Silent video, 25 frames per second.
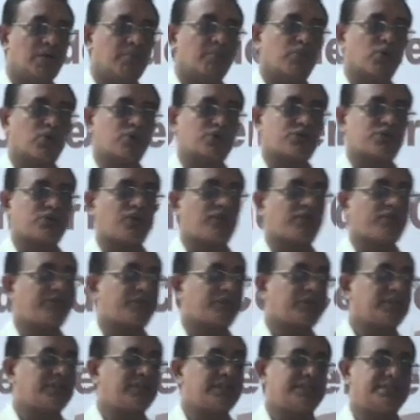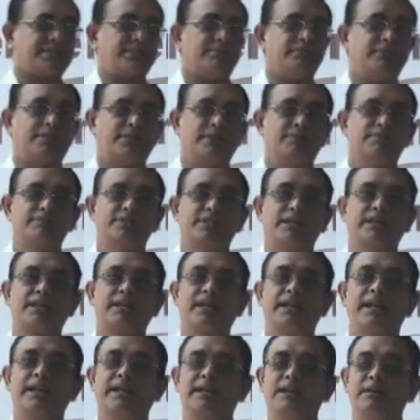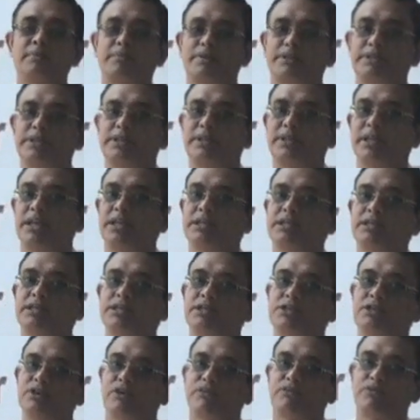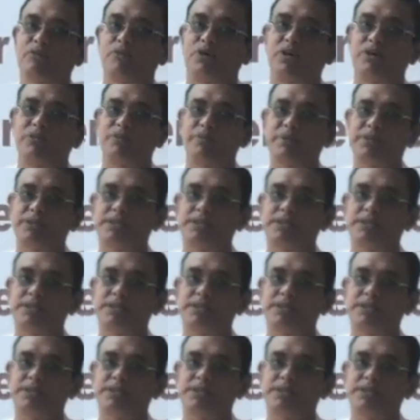Most often the symptoms and clinical presentations of what we